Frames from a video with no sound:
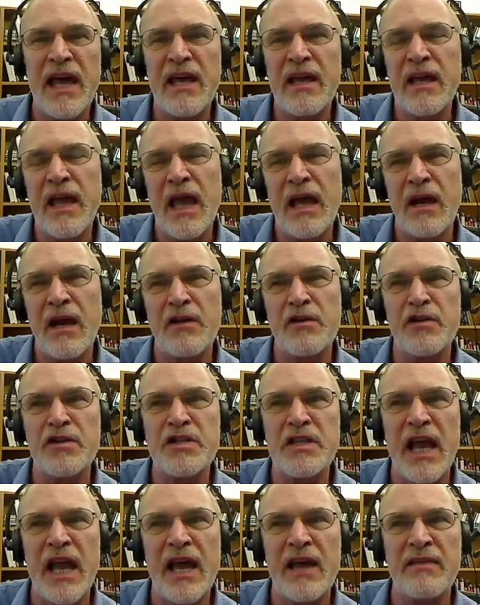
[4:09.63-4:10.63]
can
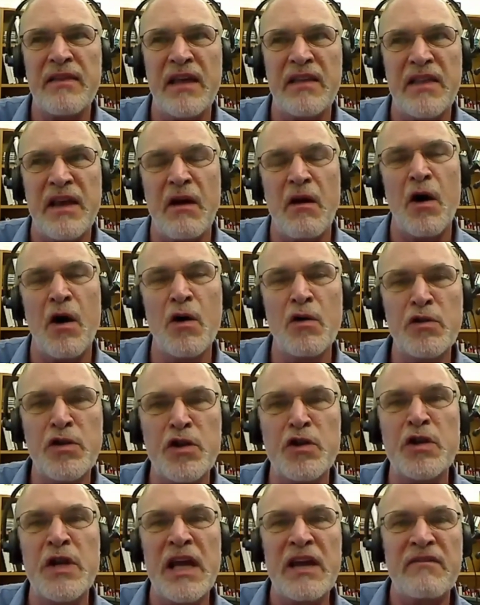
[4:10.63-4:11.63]
understand that their own
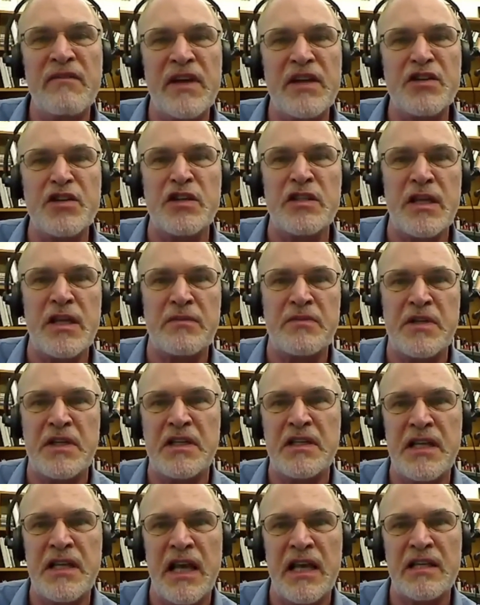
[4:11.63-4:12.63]
unique visions of
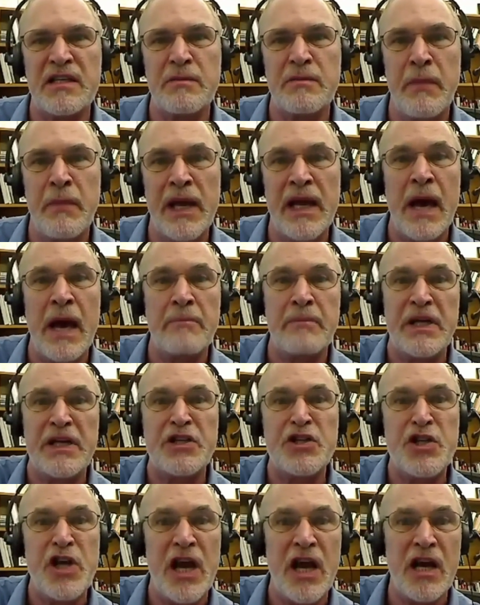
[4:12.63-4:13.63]
success may not be
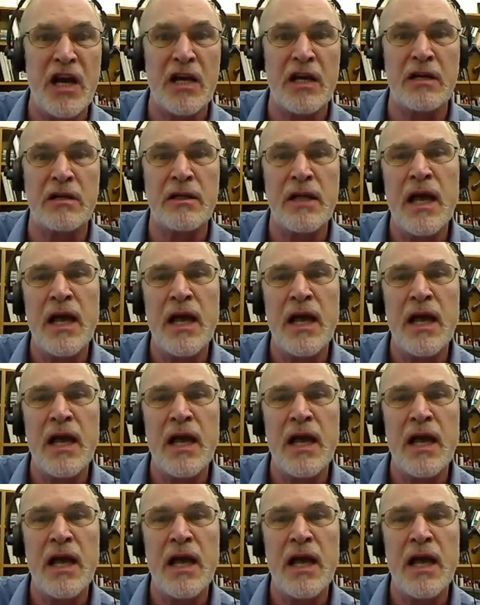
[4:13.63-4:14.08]
shared